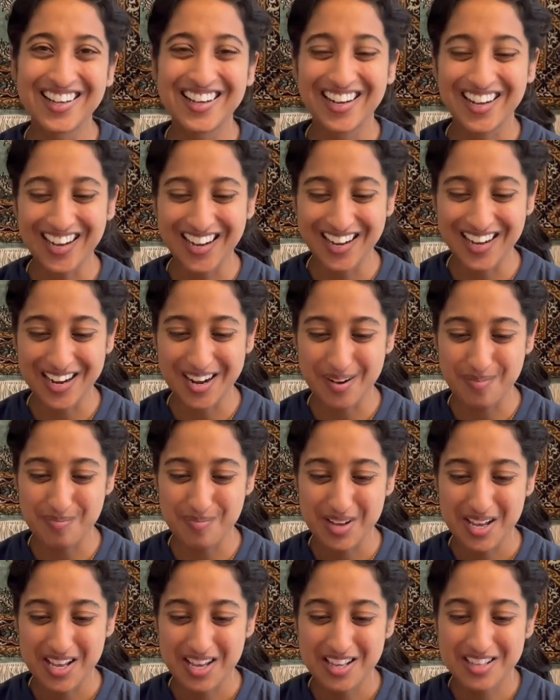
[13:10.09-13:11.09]

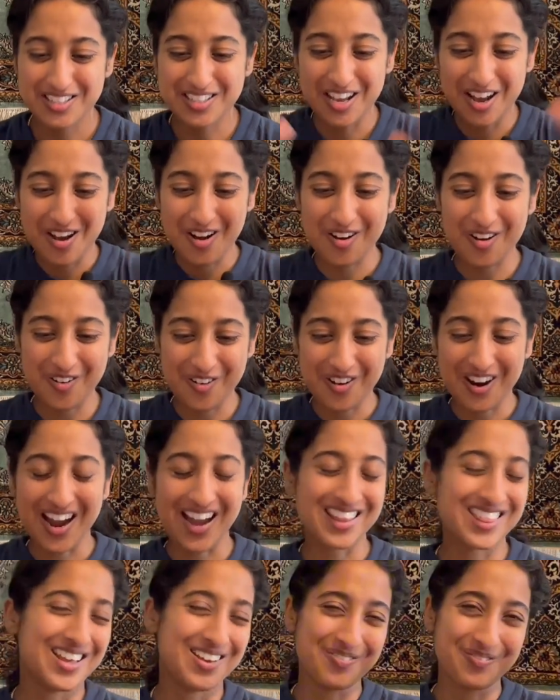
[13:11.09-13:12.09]
So I
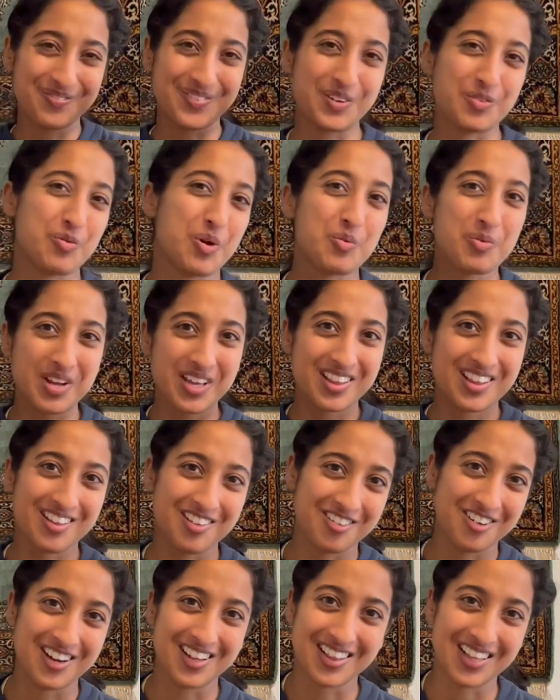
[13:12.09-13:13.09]
think, but one way or the
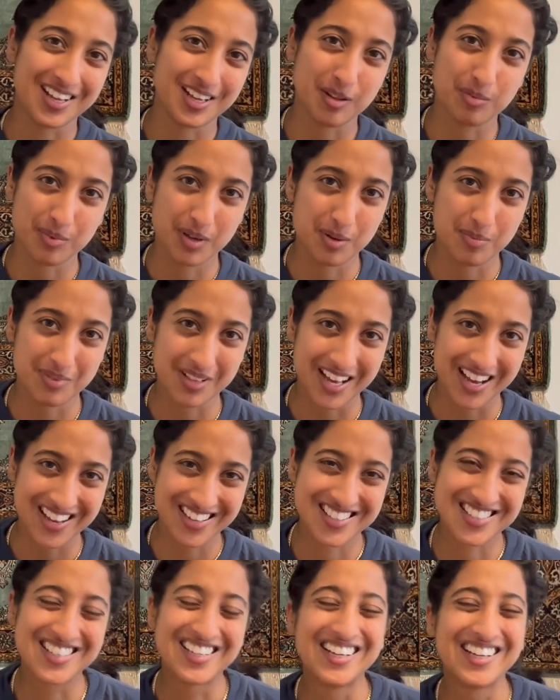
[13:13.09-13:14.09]
other, I think it'll be a blast.